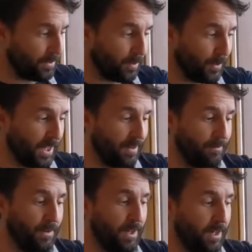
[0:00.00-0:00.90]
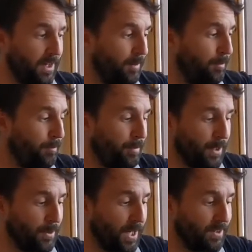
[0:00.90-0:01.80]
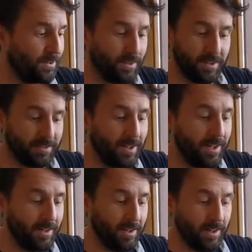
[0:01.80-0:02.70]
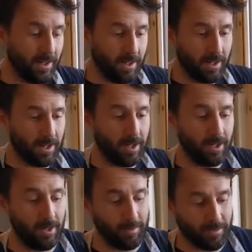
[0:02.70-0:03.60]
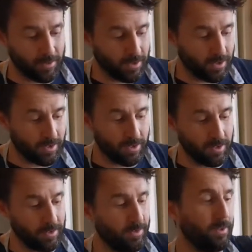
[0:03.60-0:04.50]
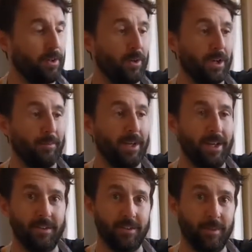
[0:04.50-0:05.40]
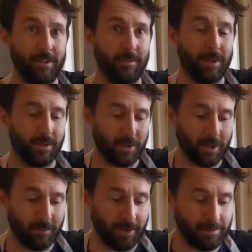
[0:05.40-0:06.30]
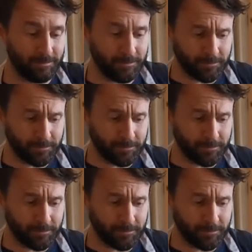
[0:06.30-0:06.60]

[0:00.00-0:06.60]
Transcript: So we'll have pickled eggs on this side. I've got cucumber here just to make some pickled cucumber.